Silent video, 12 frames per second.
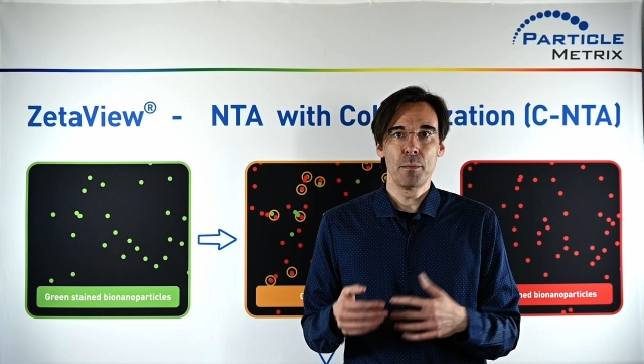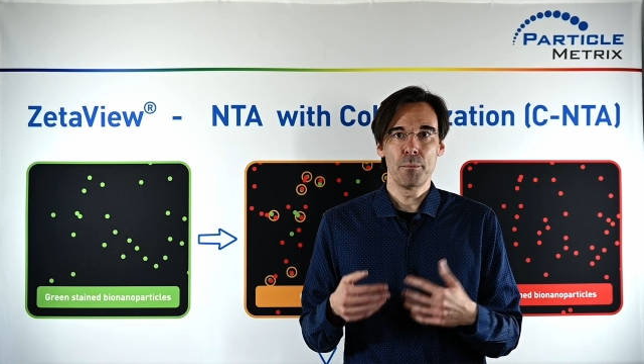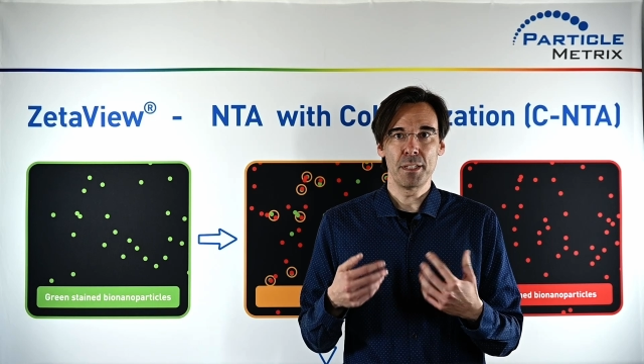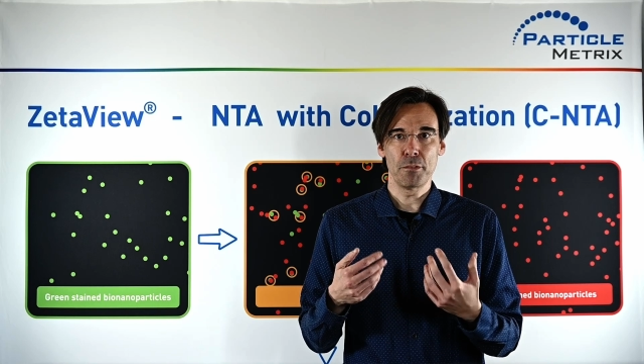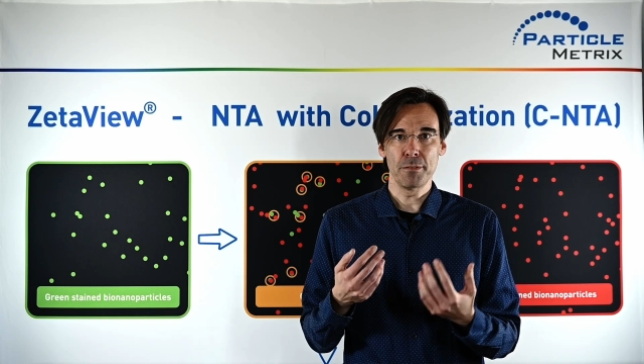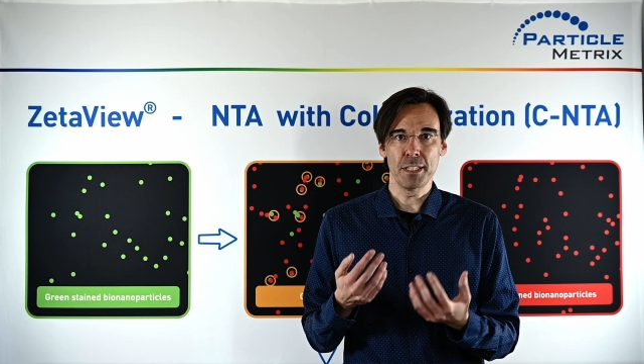
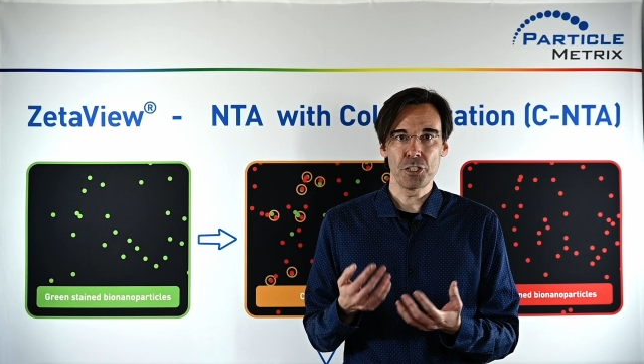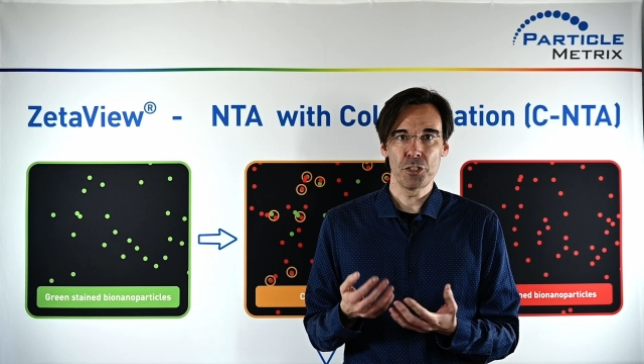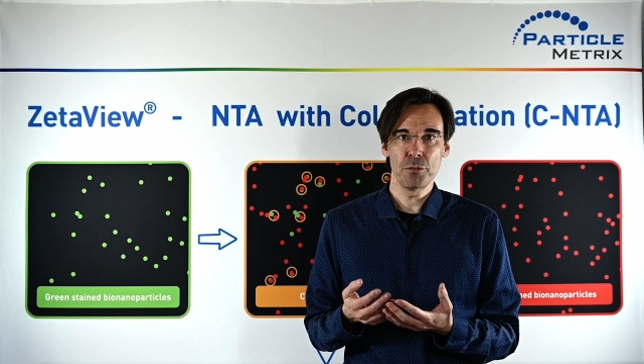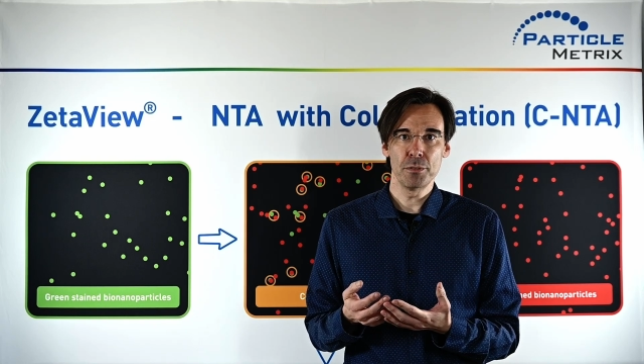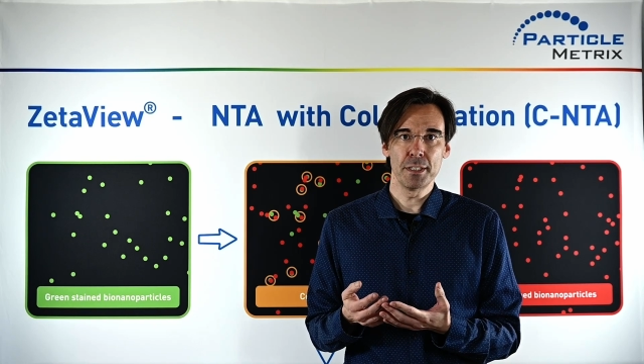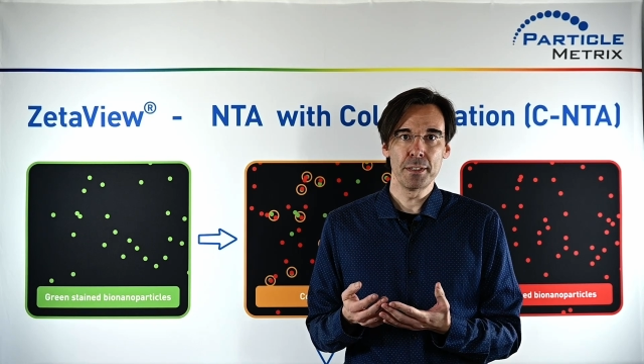but we are
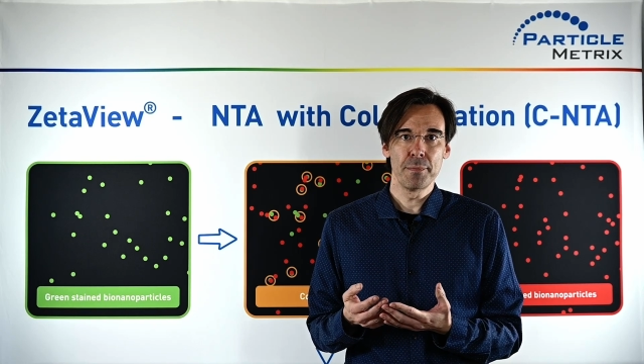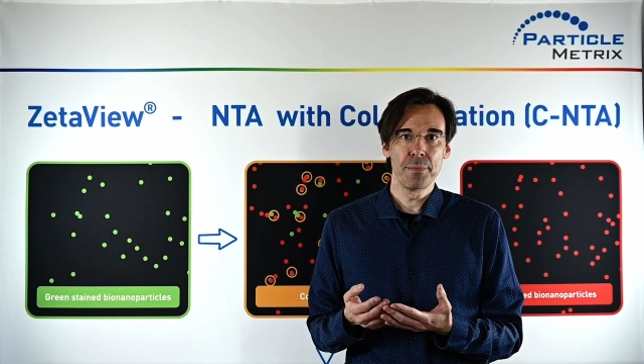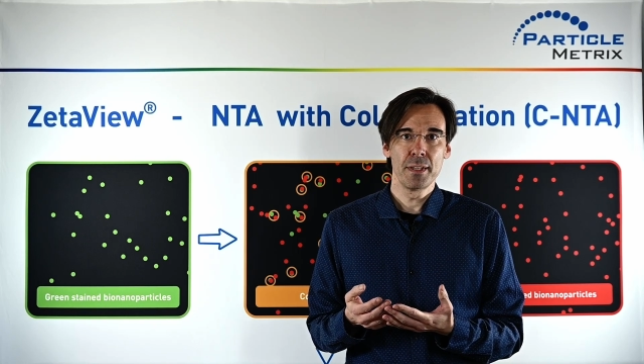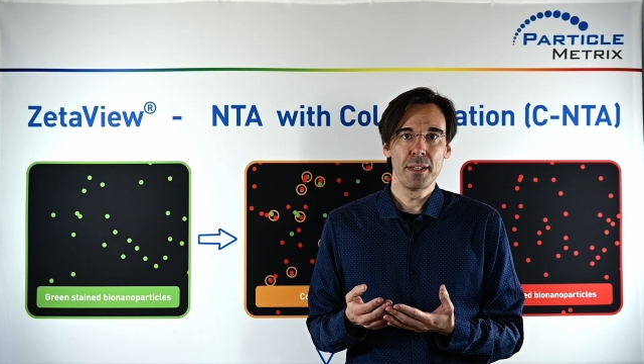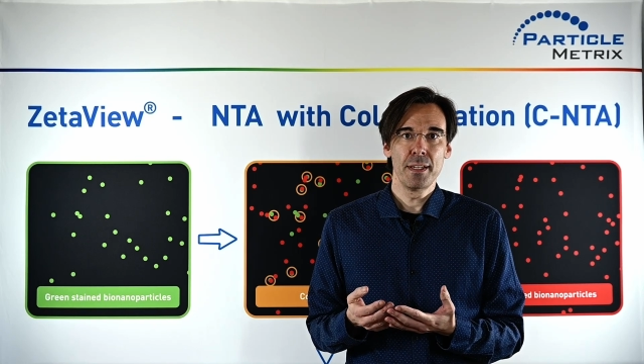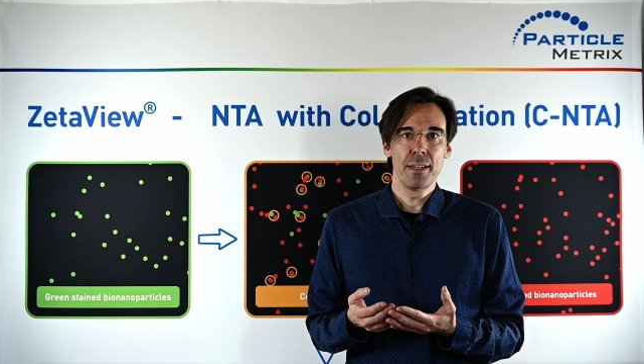sure
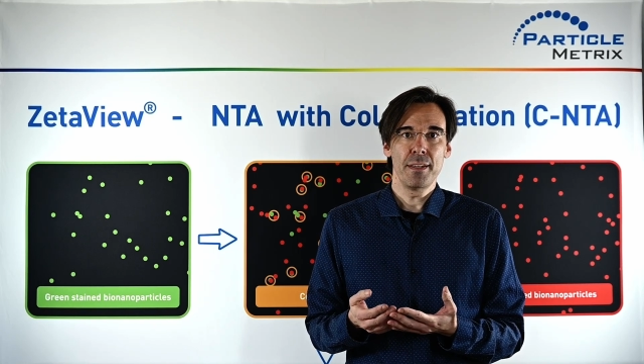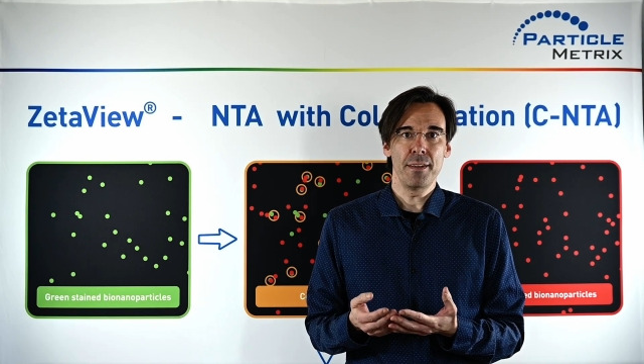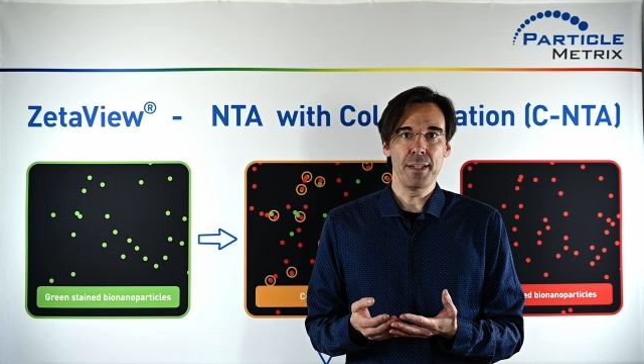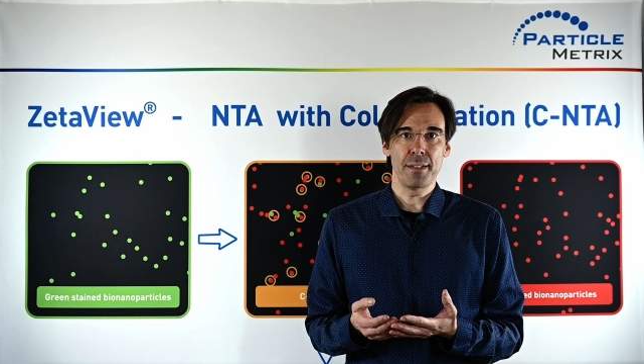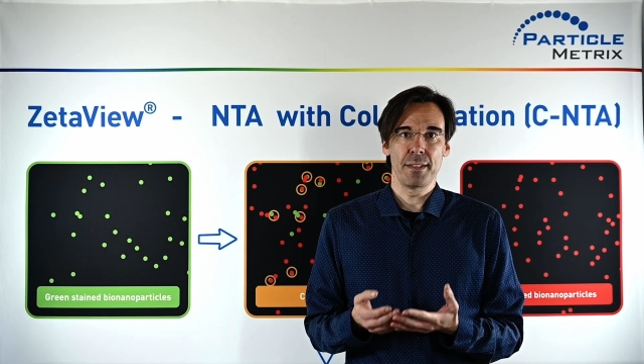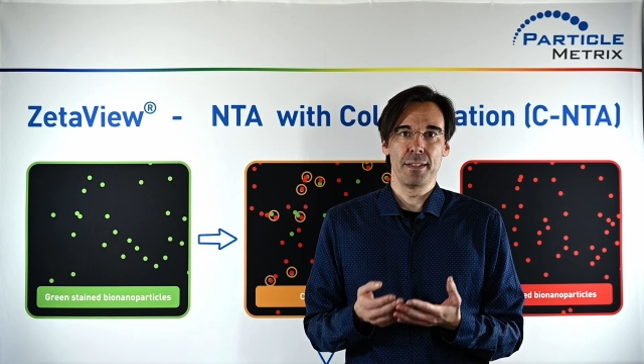
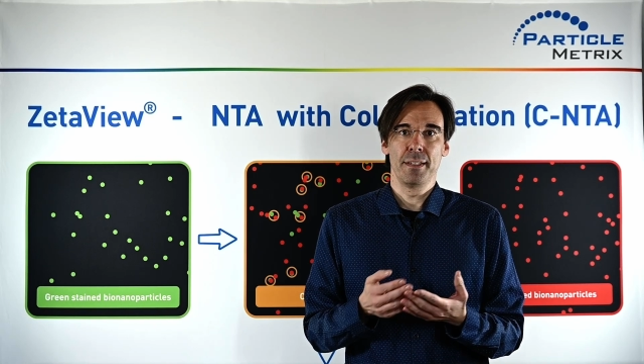that